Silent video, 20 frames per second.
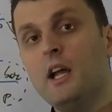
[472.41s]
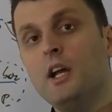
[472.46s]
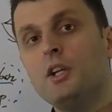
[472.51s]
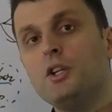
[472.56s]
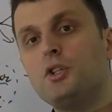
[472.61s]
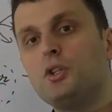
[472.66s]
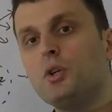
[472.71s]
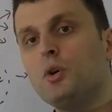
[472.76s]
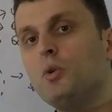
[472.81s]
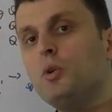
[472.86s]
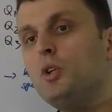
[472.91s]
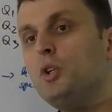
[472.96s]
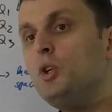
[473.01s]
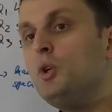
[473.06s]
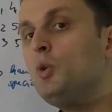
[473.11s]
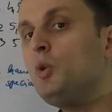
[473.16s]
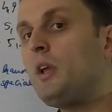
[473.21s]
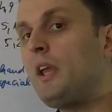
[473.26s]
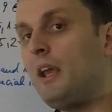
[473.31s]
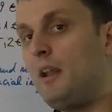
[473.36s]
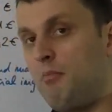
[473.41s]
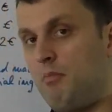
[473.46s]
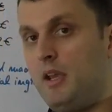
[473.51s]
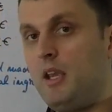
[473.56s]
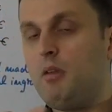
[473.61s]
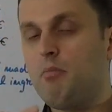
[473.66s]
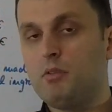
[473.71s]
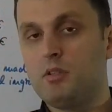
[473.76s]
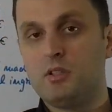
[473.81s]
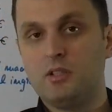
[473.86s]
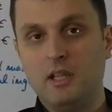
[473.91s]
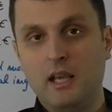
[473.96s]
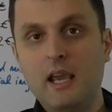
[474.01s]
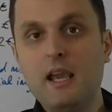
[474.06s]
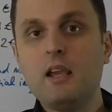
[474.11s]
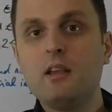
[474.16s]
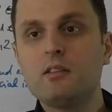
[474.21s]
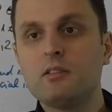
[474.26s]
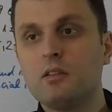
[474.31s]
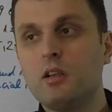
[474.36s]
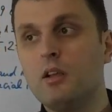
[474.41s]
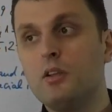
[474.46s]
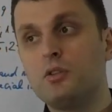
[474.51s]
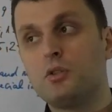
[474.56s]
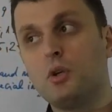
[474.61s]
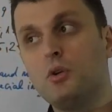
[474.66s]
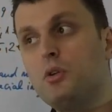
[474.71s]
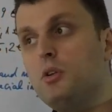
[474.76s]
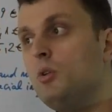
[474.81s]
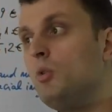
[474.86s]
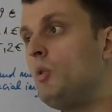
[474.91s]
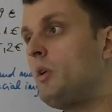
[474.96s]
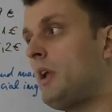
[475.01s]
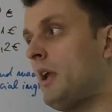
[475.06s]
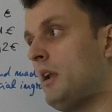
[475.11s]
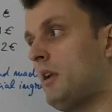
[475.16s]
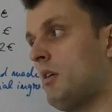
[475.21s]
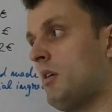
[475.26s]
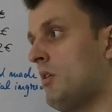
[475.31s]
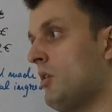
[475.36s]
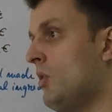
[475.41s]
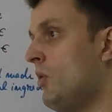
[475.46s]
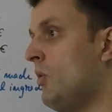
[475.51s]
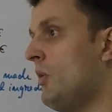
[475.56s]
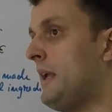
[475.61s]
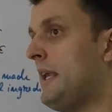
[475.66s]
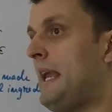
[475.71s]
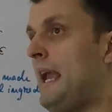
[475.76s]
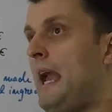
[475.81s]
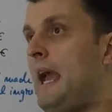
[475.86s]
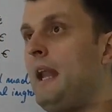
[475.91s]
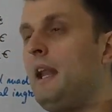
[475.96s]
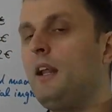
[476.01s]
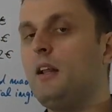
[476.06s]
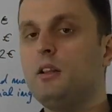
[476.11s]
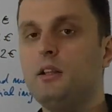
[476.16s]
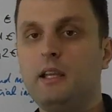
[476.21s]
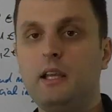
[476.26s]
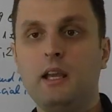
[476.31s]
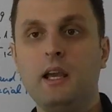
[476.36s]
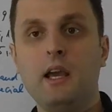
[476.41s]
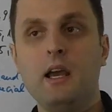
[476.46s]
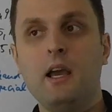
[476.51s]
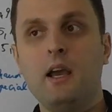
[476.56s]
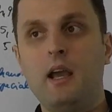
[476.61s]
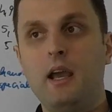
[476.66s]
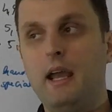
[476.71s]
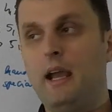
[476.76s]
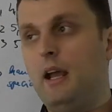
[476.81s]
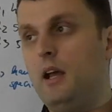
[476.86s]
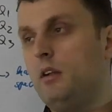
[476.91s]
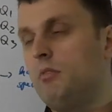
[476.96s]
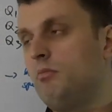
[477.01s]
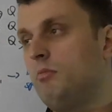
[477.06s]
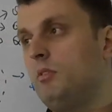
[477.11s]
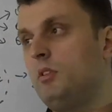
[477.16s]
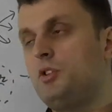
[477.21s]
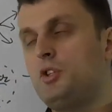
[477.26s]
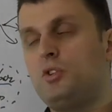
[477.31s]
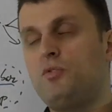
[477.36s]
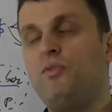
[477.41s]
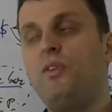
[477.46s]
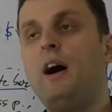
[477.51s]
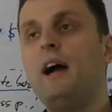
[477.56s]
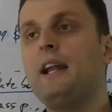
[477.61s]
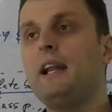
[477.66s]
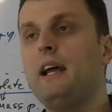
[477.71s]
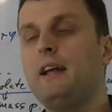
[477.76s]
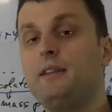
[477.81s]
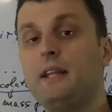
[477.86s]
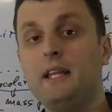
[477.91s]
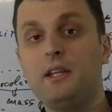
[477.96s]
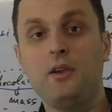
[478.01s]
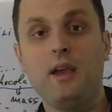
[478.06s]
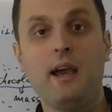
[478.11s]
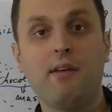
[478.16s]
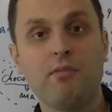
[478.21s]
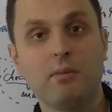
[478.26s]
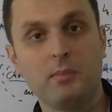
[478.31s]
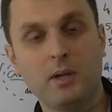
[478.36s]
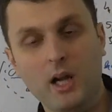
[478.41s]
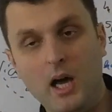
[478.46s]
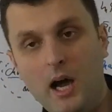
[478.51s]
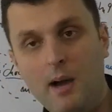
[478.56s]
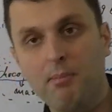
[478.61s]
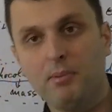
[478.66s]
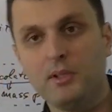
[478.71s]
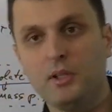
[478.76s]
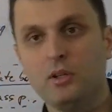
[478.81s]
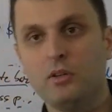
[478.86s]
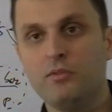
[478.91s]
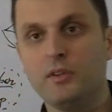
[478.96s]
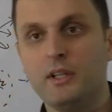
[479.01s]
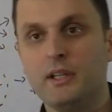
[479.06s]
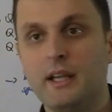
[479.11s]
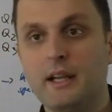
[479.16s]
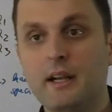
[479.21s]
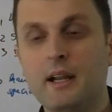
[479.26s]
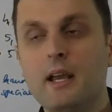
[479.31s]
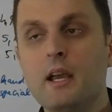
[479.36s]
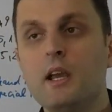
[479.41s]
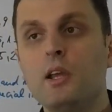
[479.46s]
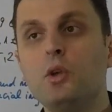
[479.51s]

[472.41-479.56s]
So you can make mistakes, so you can grow organically and just find out that you have a monopoly over there.